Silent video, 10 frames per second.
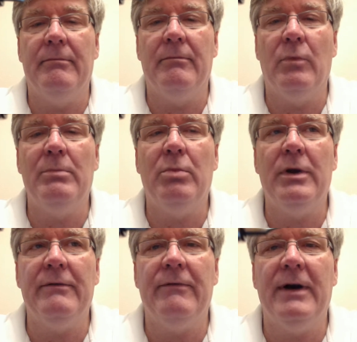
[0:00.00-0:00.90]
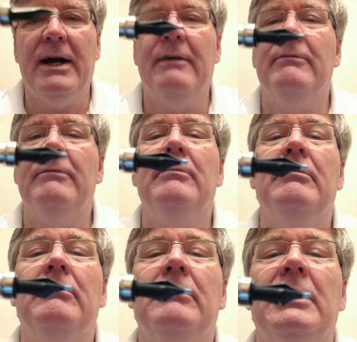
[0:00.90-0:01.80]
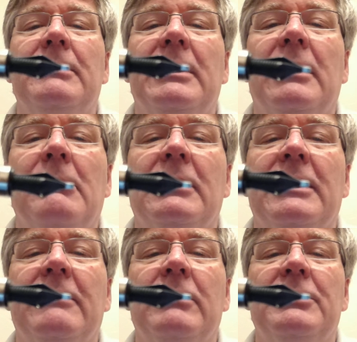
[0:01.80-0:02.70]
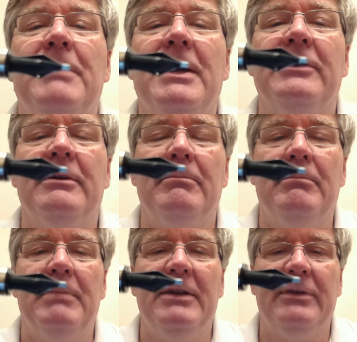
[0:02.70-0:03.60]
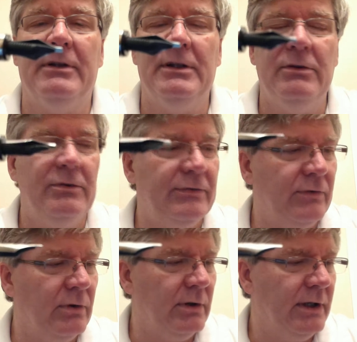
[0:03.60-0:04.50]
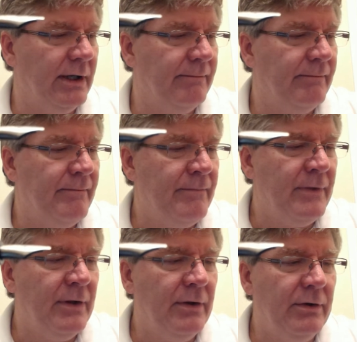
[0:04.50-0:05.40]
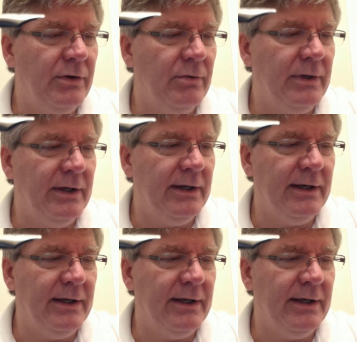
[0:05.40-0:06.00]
1.5 millimeter, I believe, which makes it basically used for doing